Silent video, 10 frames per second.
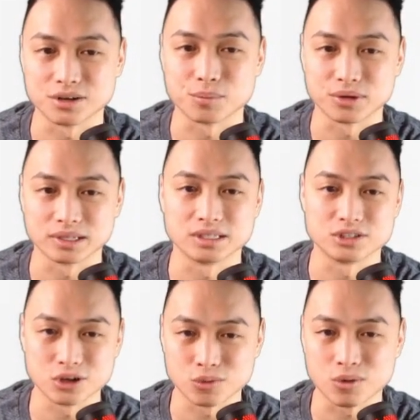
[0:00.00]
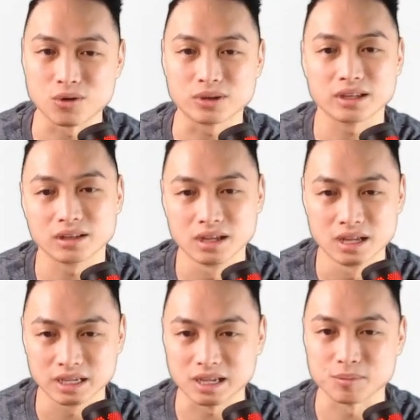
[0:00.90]
Bring in Joe Rogan,
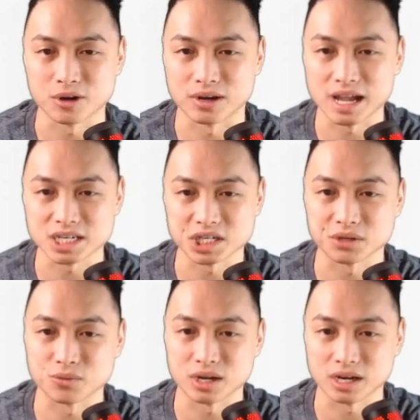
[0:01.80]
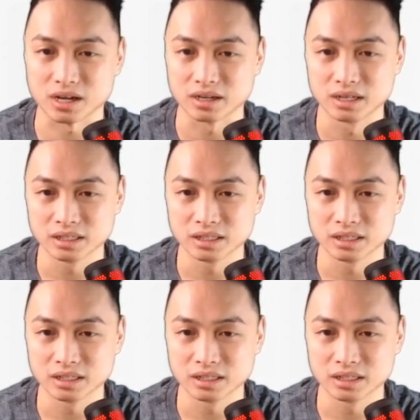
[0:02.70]
Kim Kardashian, and whatnot.